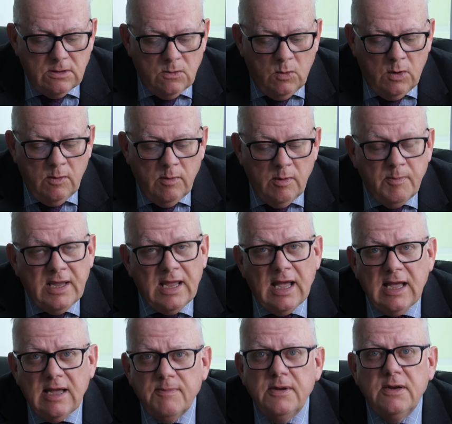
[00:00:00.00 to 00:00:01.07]
we would be
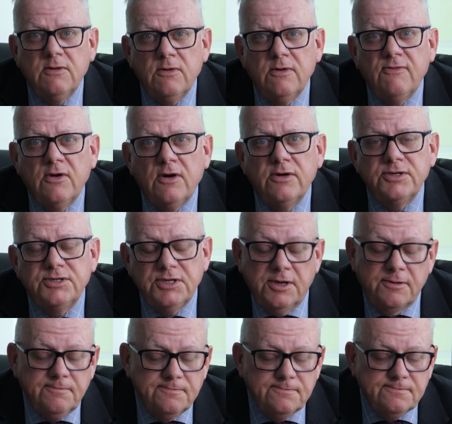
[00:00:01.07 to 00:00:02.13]
happy to advise
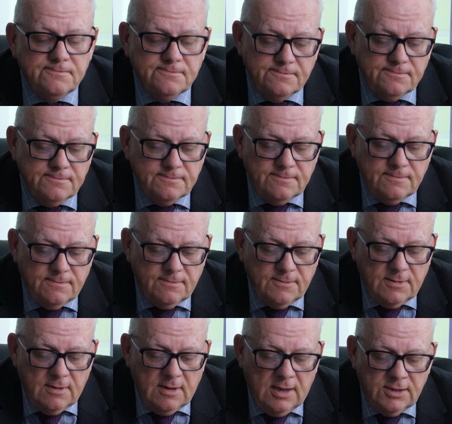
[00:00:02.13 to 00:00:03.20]
you
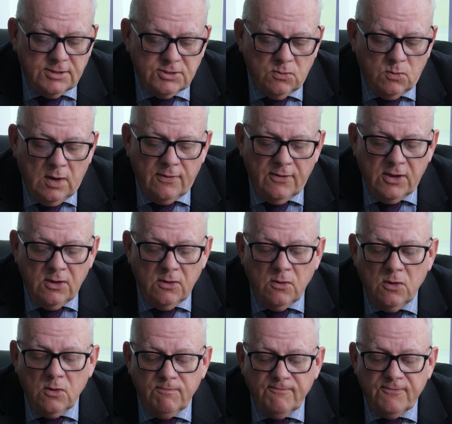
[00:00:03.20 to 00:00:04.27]
as to whether you
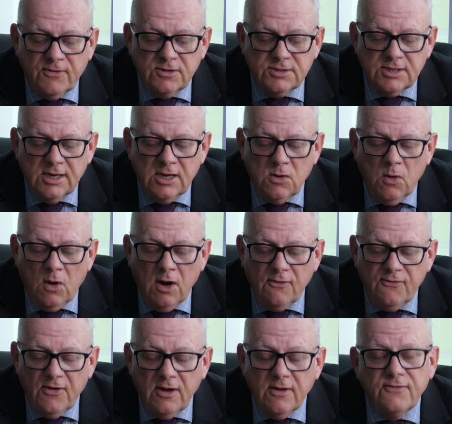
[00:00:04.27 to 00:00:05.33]
firstly
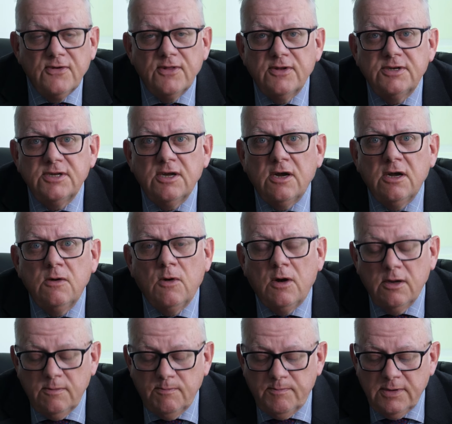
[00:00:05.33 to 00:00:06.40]
qualify for the
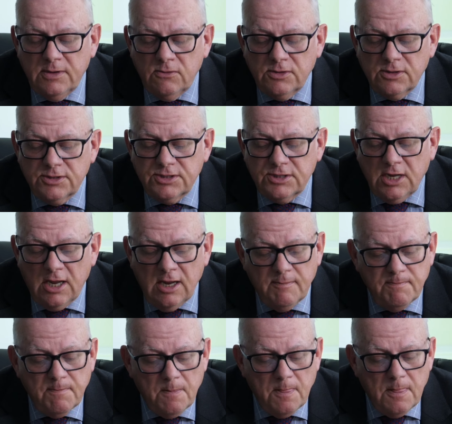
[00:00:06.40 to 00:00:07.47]
DIY Builder
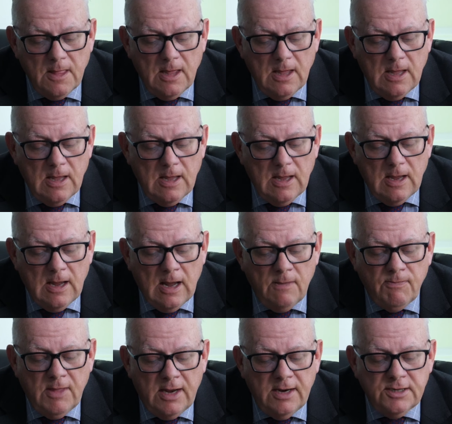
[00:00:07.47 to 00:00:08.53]
Scheme
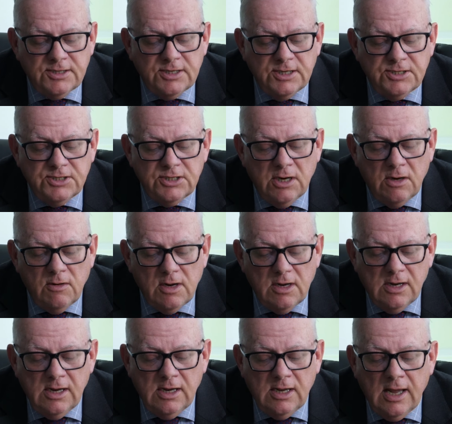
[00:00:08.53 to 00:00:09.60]
and then assist you
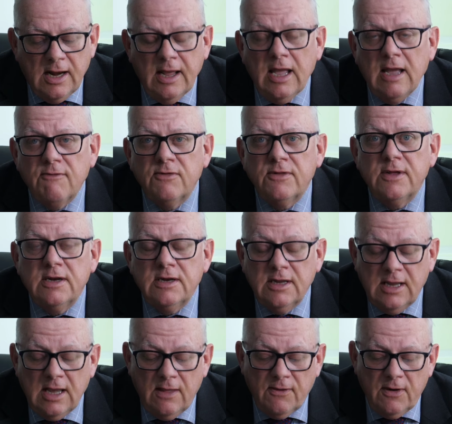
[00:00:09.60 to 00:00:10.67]
in getting everything
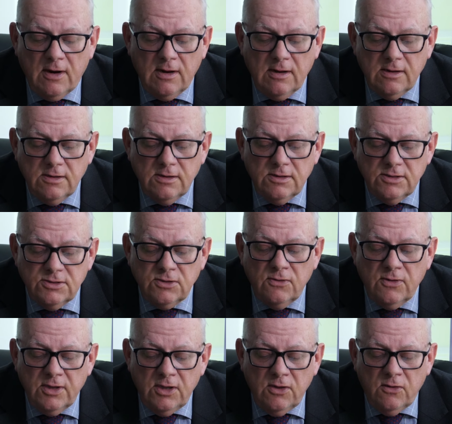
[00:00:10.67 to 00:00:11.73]
together so
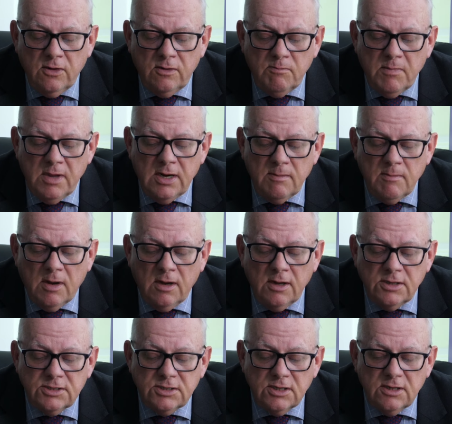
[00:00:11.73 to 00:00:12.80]
that you could
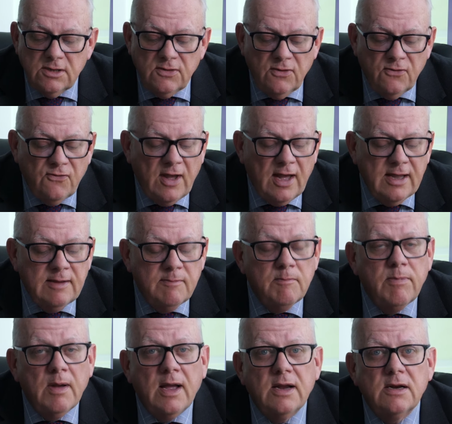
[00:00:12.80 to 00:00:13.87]
minimise the VAT
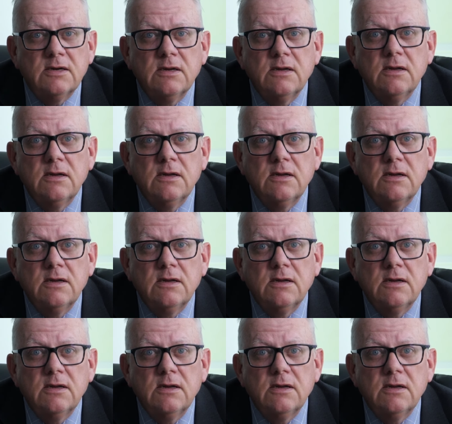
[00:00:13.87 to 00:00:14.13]
impact